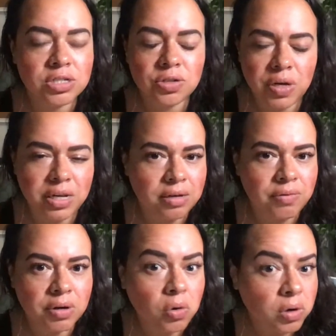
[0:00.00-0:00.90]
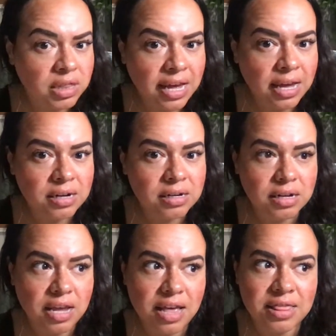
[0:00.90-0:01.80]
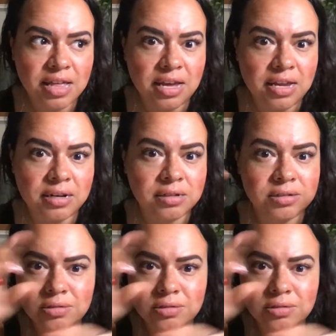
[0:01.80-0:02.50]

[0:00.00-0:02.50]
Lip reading: screen record that and then